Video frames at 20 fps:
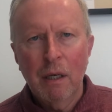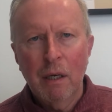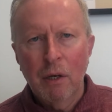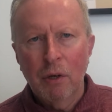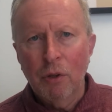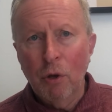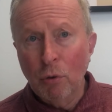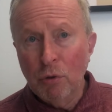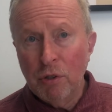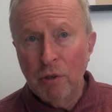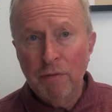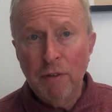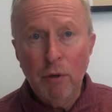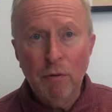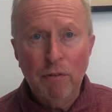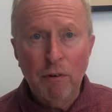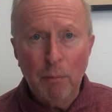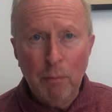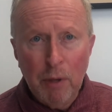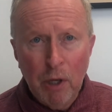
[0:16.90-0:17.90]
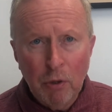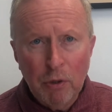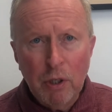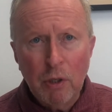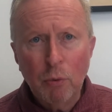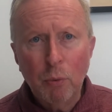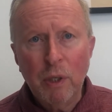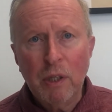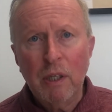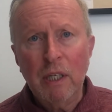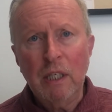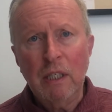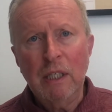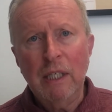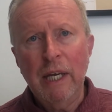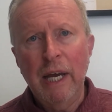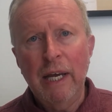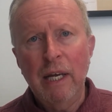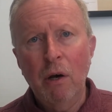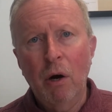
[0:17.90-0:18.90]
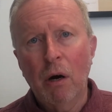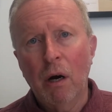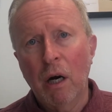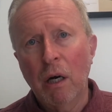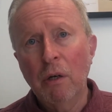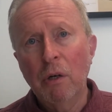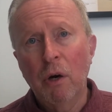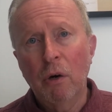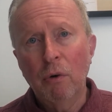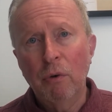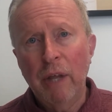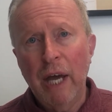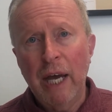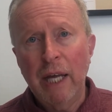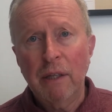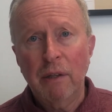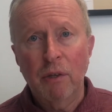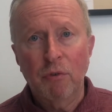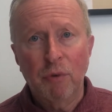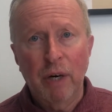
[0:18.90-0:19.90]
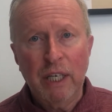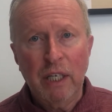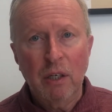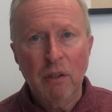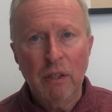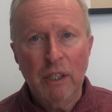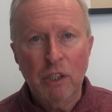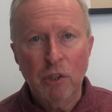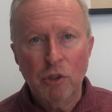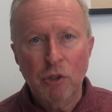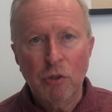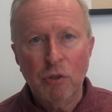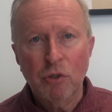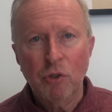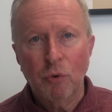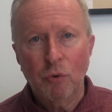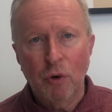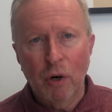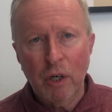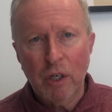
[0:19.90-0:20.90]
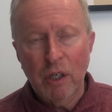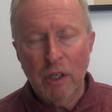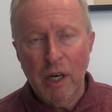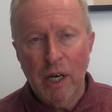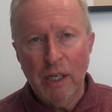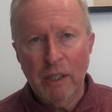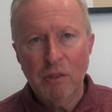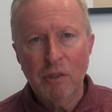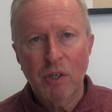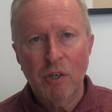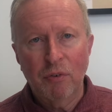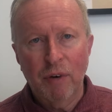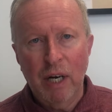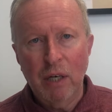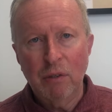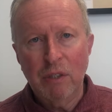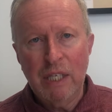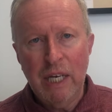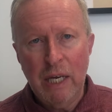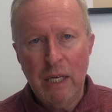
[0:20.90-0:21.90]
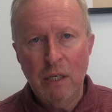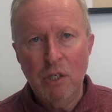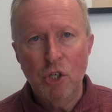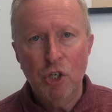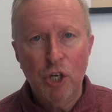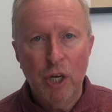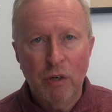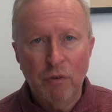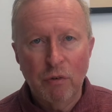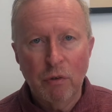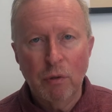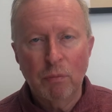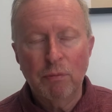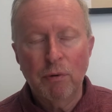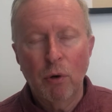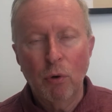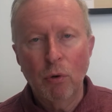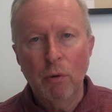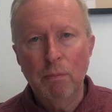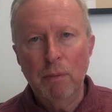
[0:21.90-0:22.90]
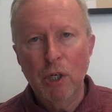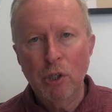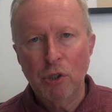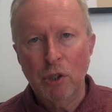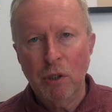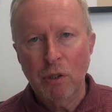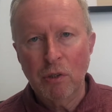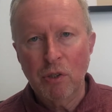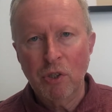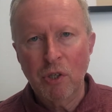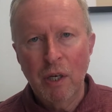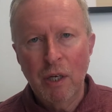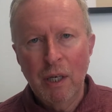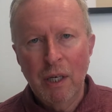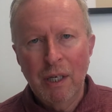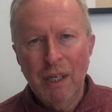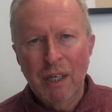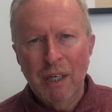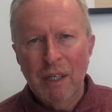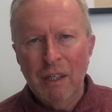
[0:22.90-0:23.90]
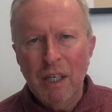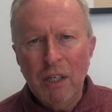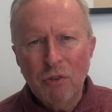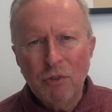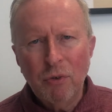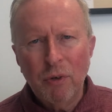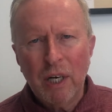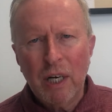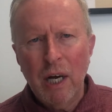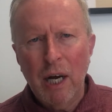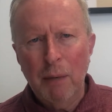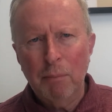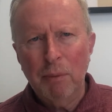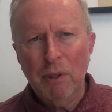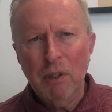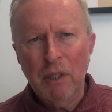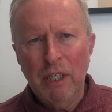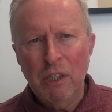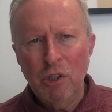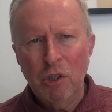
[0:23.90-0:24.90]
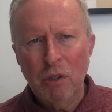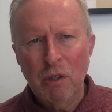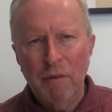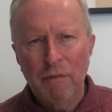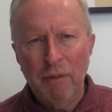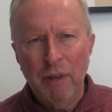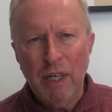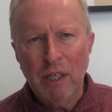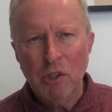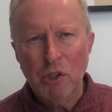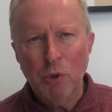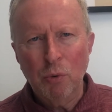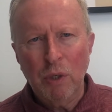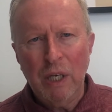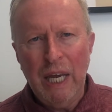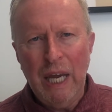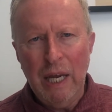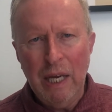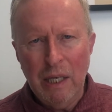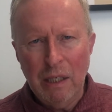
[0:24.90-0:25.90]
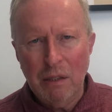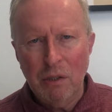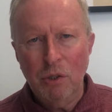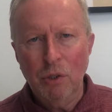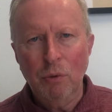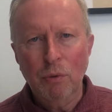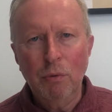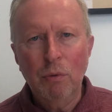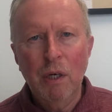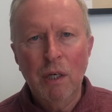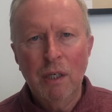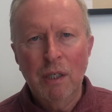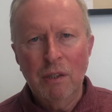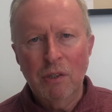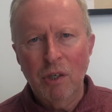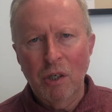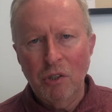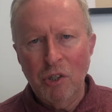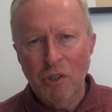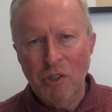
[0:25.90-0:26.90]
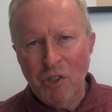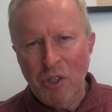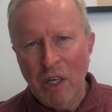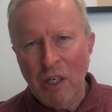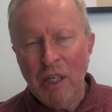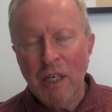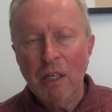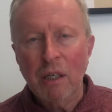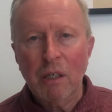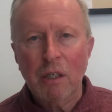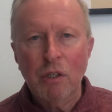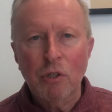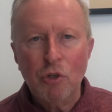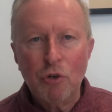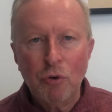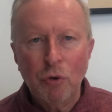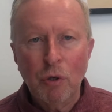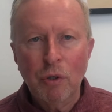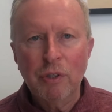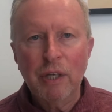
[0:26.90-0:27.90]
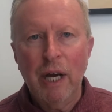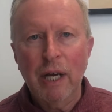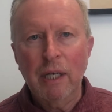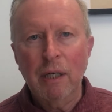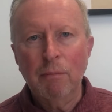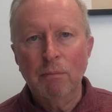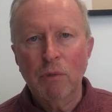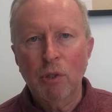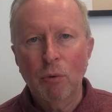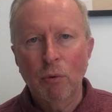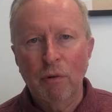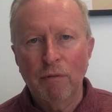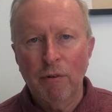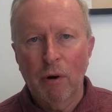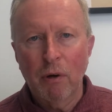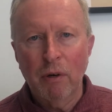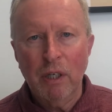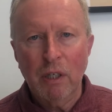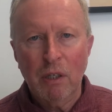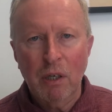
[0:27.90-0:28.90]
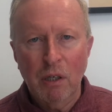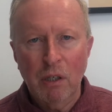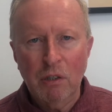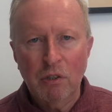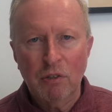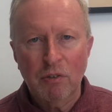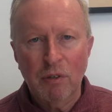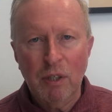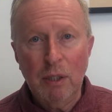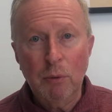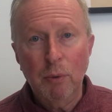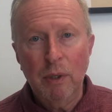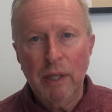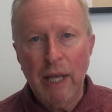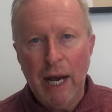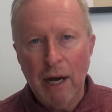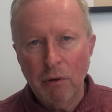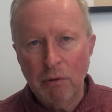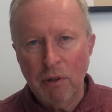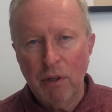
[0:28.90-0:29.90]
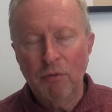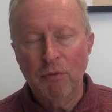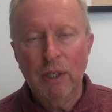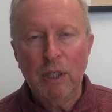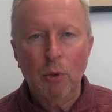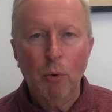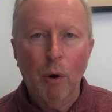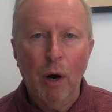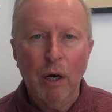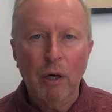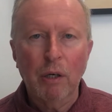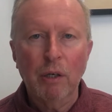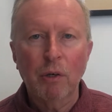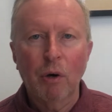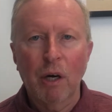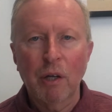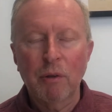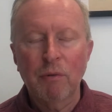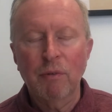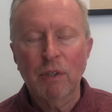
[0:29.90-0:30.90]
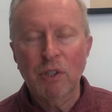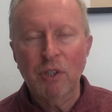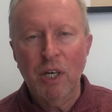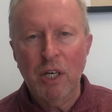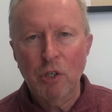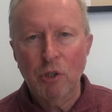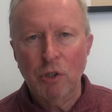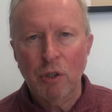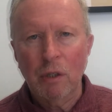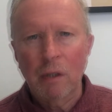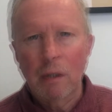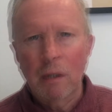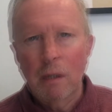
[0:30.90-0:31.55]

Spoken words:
Those of you familiar with the EAR know that the regulations are organized around 10 general prohibitions. These are a compilation of things you can't do, such as sending a controlled item to a foreign country without the required authorization.